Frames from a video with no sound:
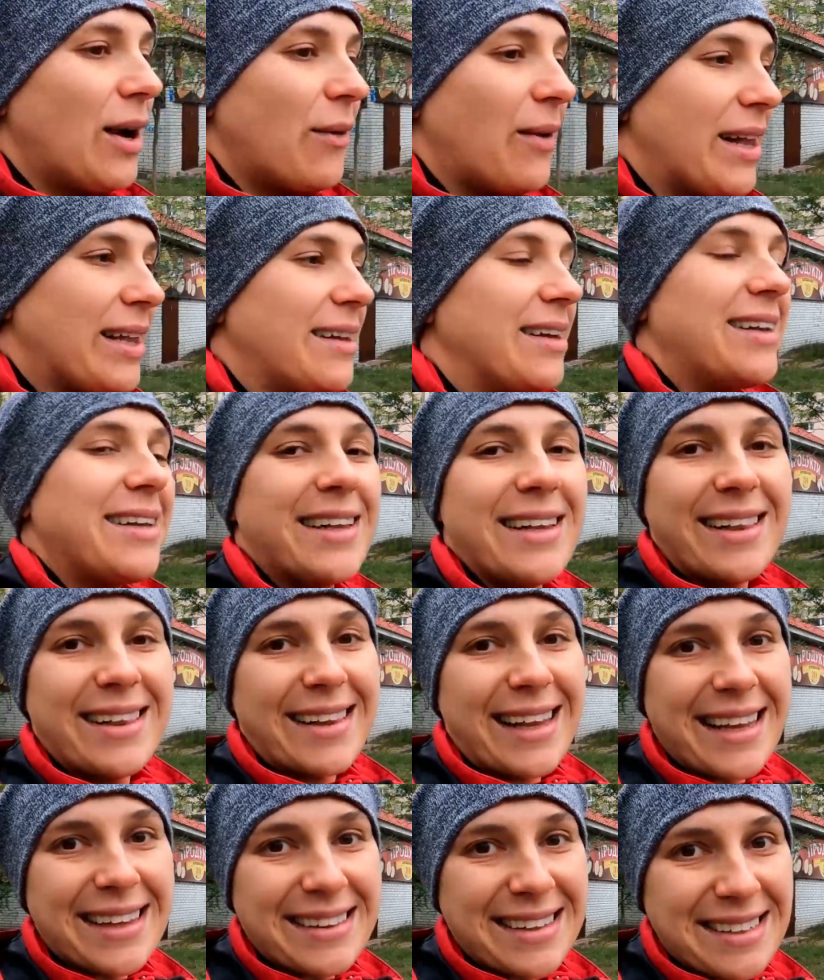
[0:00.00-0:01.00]
Well,
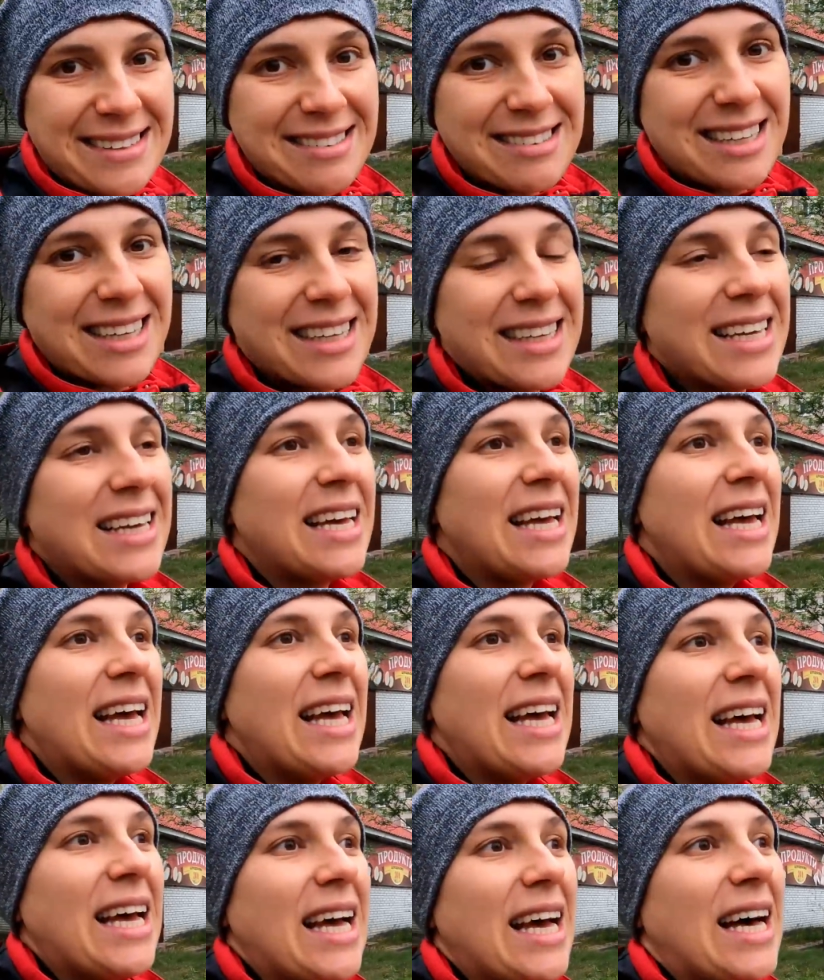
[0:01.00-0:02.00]
like this.
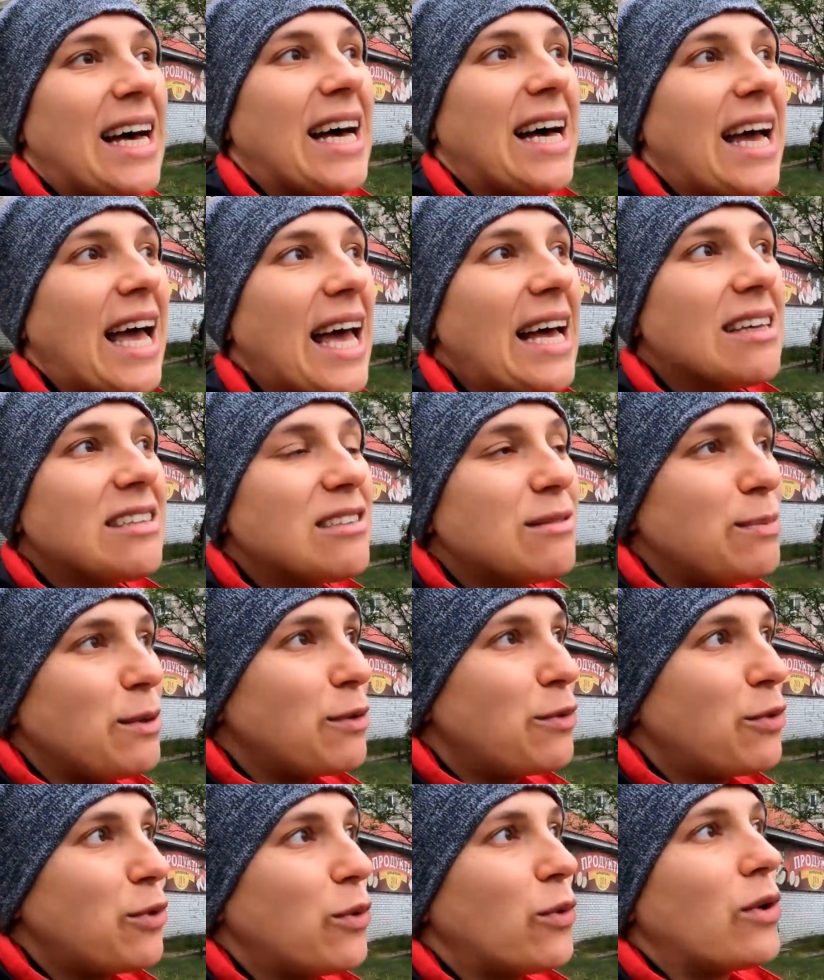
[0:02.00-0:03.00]
As
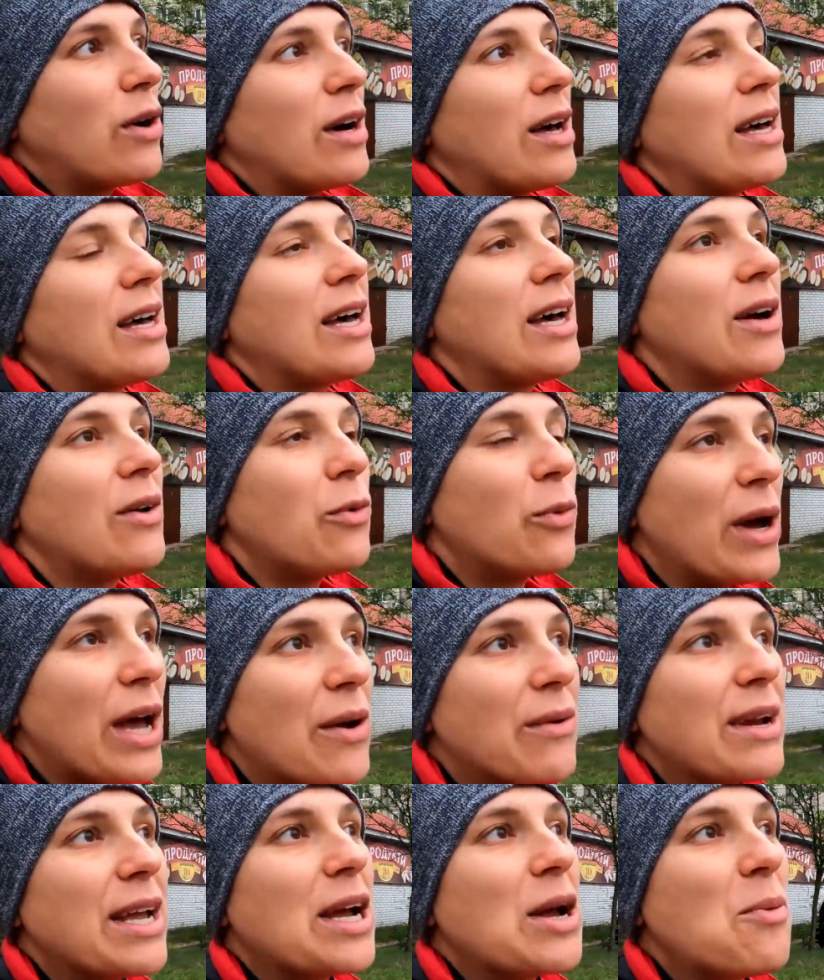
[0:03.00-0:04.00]
before,
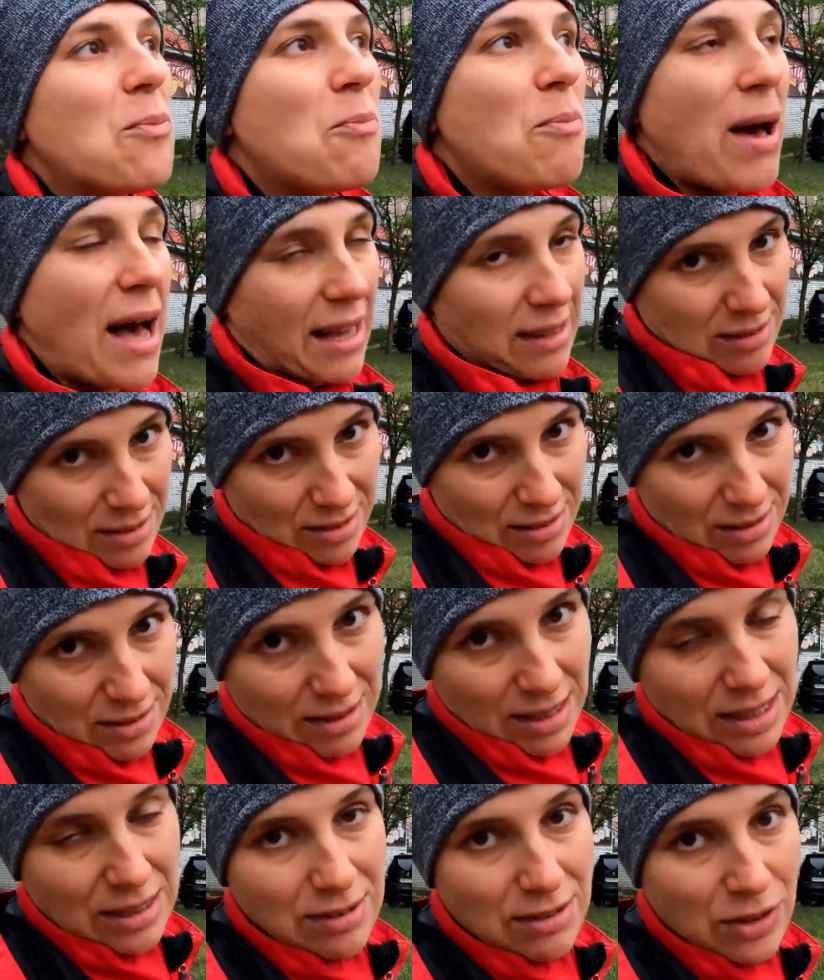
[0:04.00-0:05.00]
wearing masks
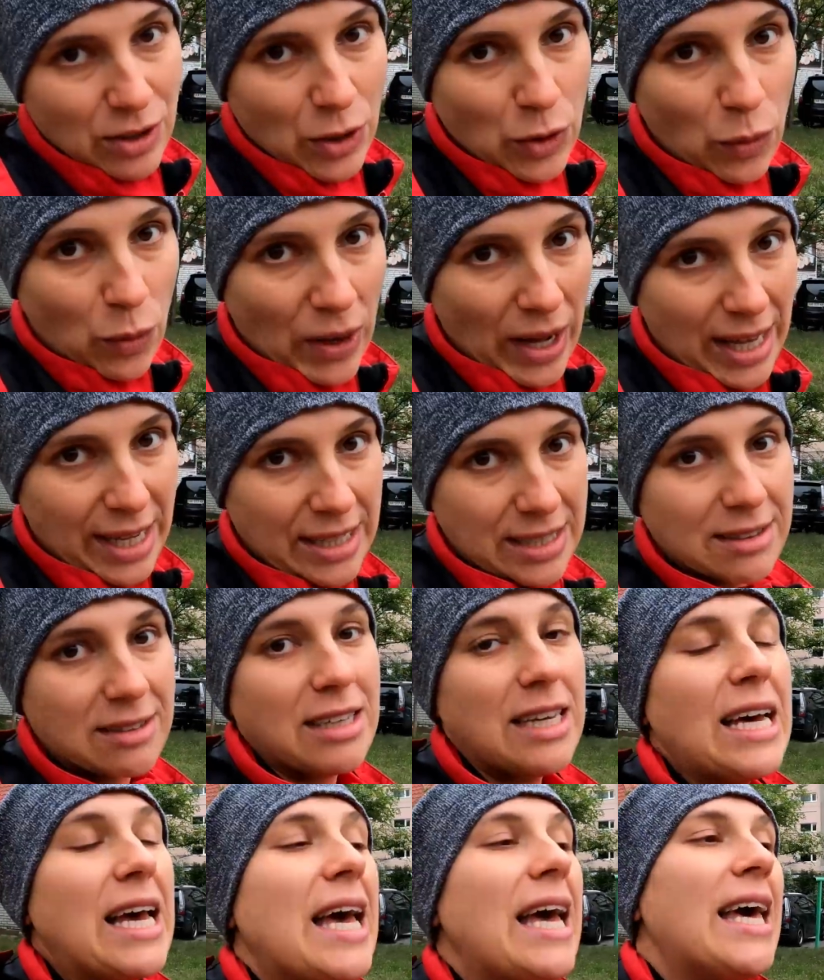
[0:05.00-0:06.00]
is required
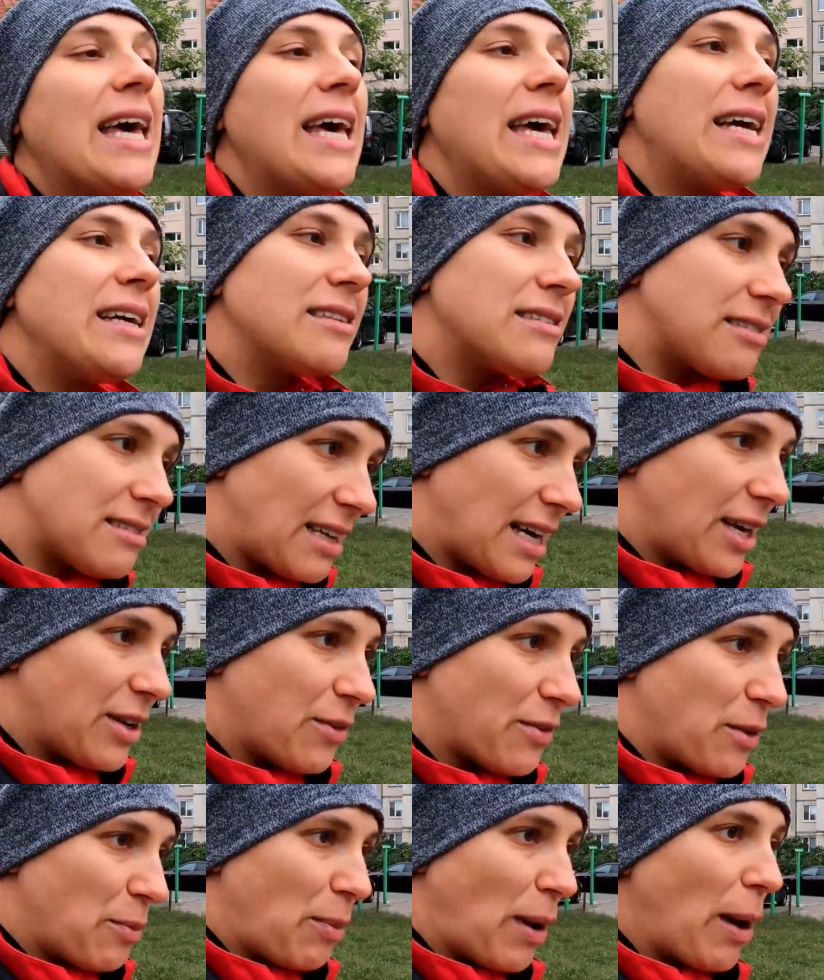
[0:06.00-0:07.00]
inside
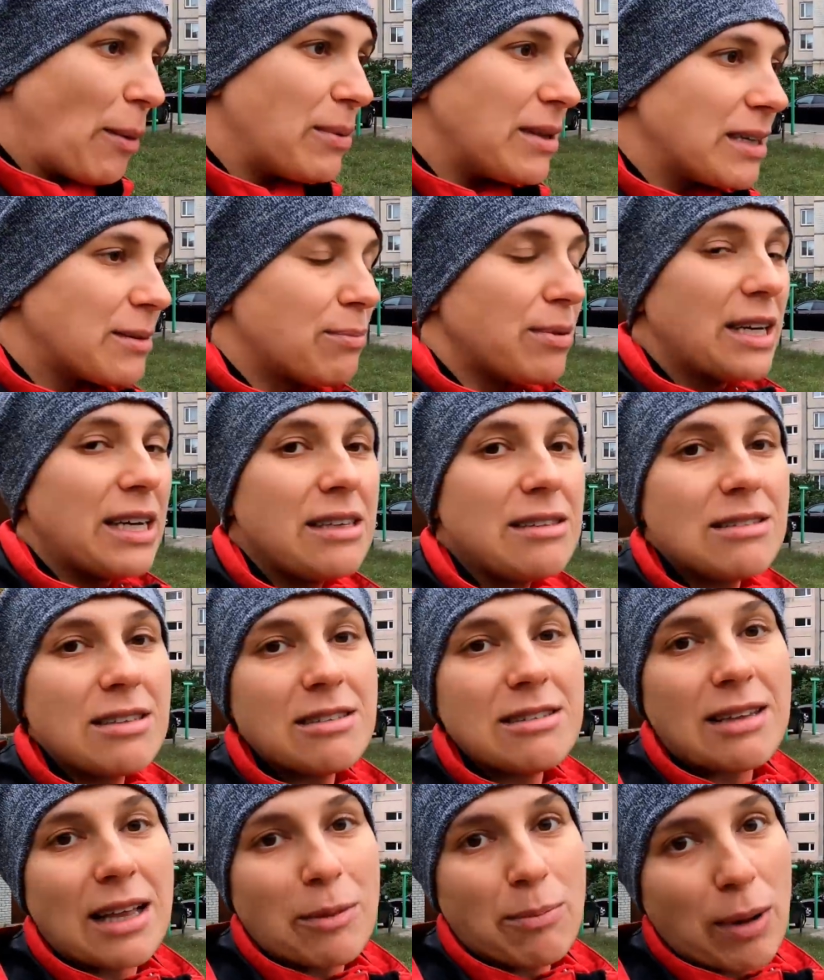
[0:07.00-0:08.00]
of the public
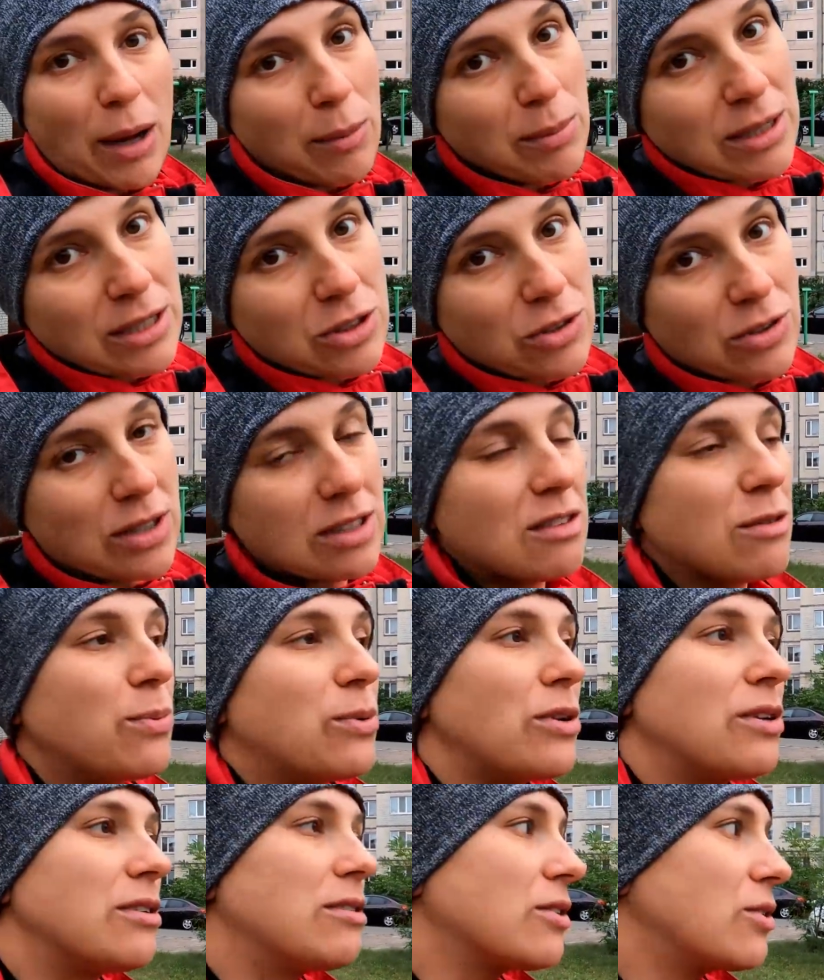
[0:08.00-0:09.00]
places like public
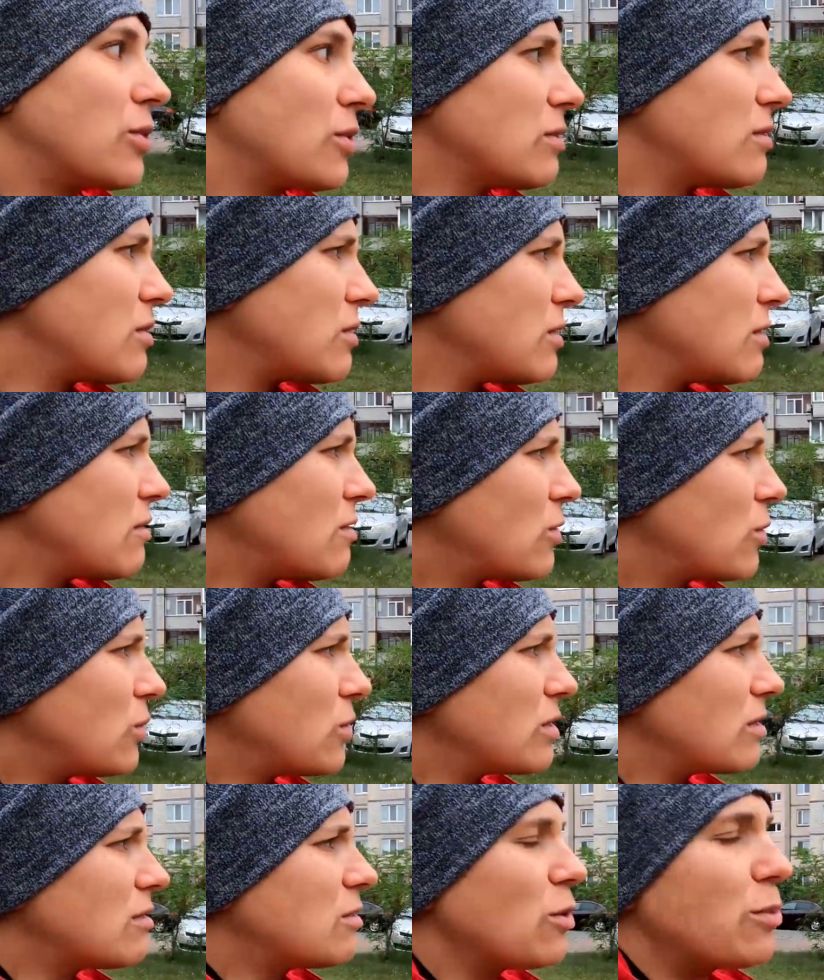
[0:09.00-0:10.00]
transport, grocery
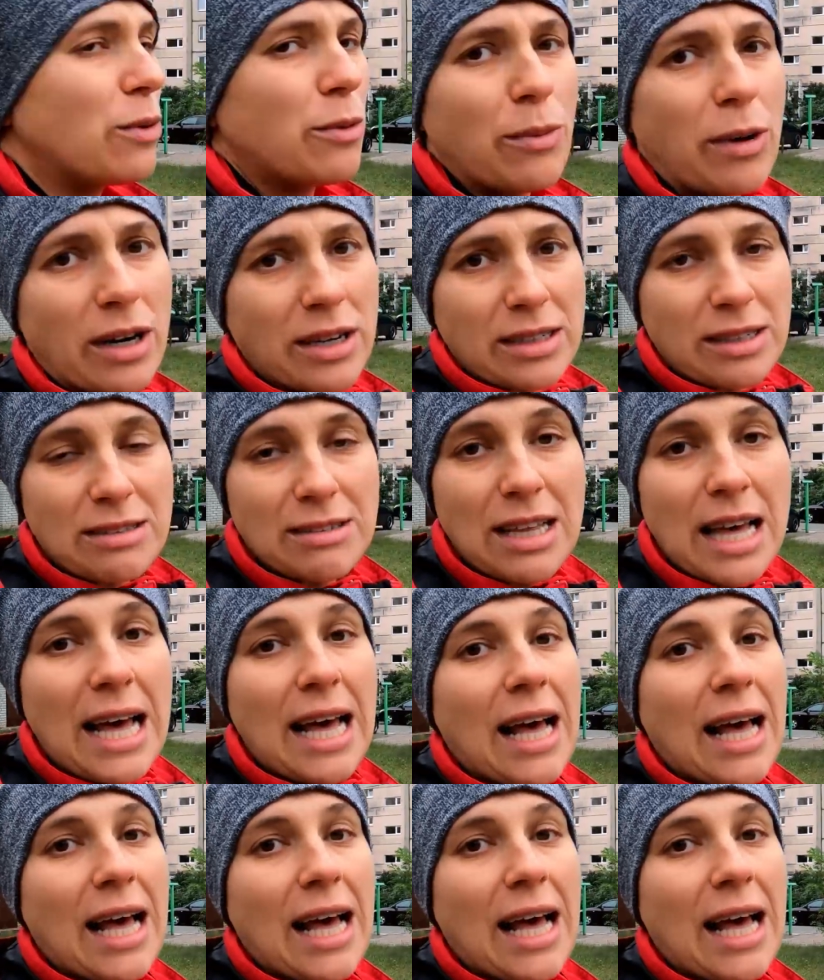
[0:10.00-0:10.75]
stores, supermarkets,